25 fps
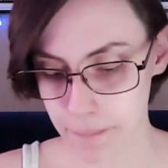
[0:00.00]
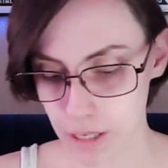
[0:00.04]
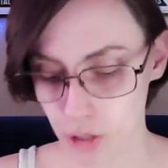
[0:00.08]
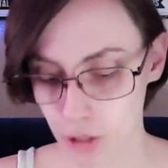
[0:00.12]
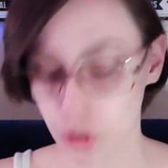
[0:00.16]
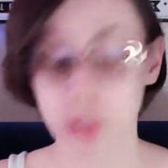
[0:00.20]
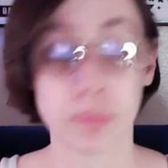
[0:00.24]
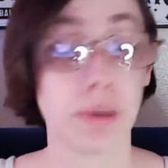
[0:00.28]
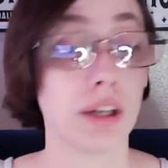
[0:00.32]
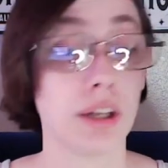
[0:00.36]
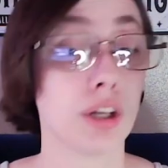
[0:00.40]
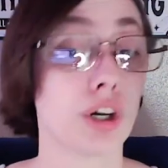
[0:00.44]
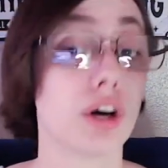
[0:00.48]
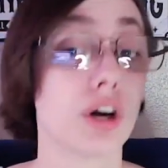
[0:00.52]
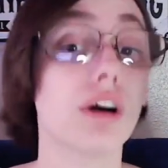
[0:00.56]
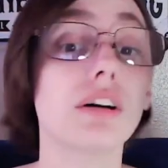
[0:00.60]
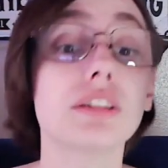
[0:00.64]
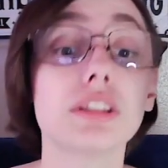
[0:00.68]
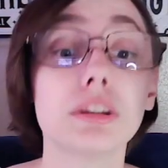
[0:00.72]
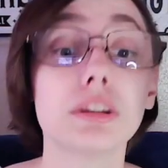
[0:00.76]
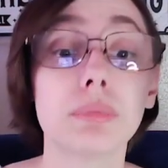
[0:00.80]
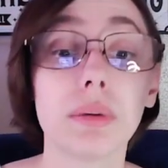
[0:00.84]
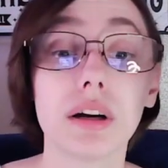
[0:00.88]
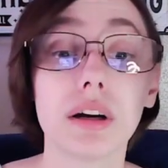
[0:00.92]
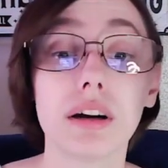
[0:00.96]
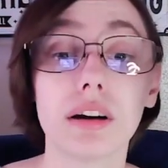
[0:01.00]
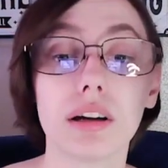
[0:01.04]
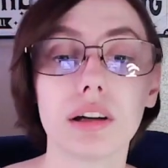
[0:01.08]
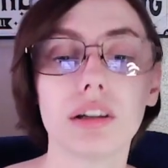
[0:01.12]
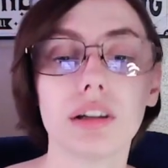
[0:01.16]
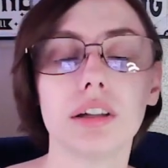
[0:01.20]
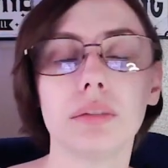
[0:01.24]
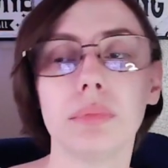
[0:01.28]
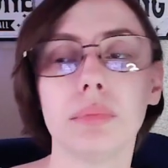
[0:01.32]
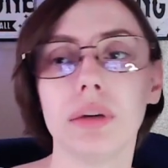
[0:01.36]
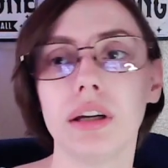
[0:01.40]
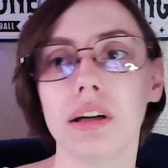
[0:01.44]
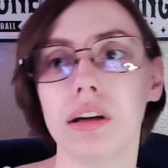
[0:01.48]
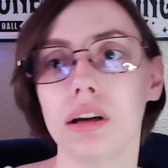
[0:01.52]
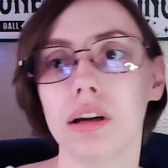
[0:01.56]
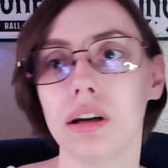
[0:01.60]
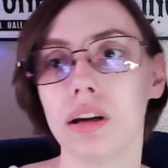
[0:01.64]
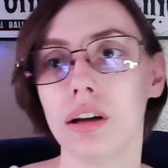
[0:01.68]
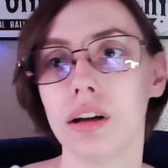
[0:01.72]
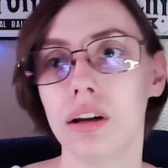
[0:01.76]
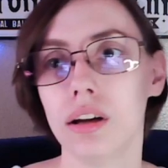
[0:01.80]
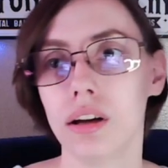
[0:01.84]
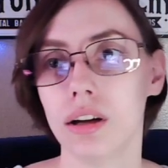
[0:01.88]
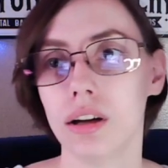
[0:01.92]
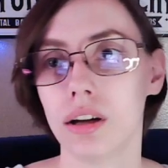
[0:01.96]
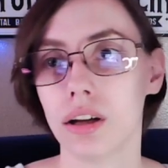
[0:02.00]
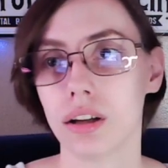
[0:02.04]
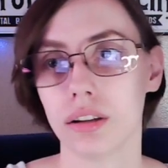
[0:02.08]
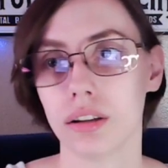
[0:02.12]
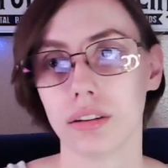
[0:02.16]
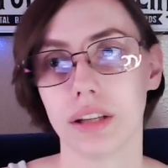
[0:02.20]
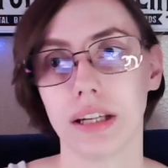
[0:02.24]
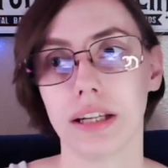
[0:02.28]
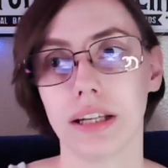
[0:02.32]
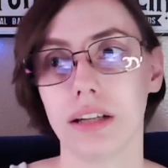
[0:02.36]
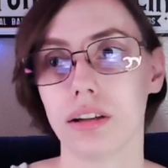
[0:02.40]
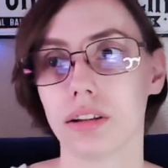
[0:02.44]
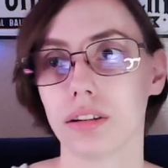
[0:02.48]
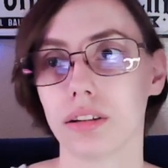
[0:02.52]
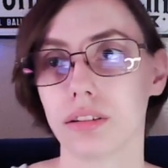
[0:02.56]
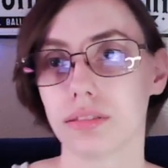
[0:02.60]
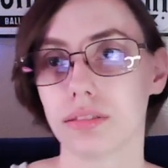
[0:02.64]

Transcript: could be your own spirit could be like